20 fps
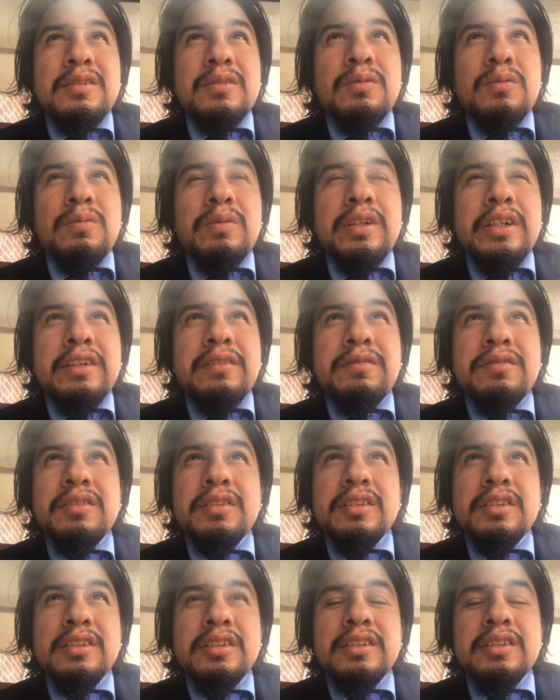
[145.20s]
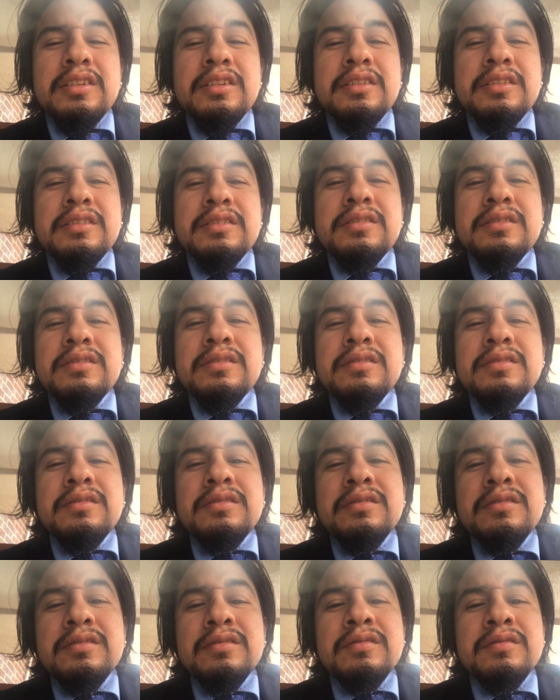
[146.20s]
whenever
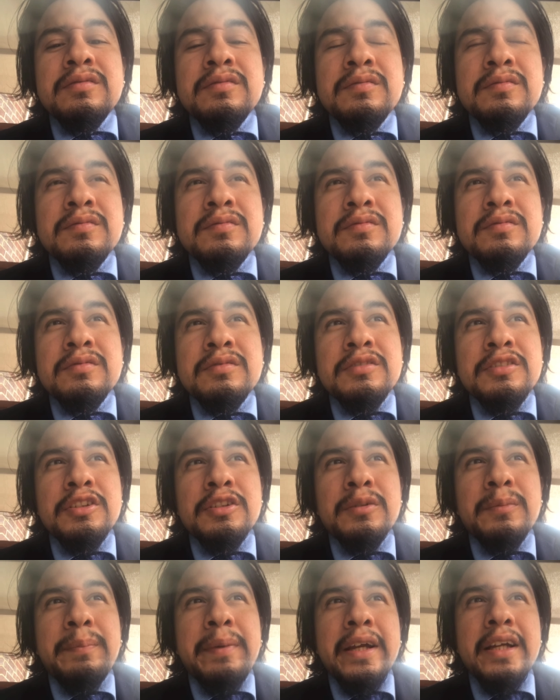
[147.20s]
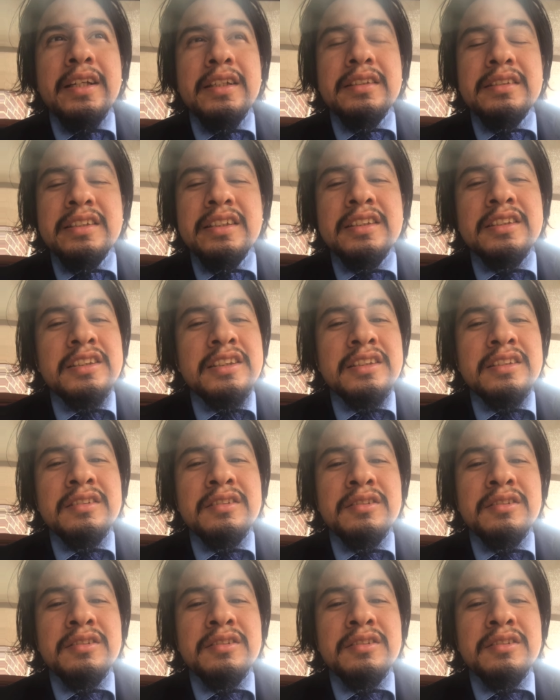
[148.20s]
you're paying attention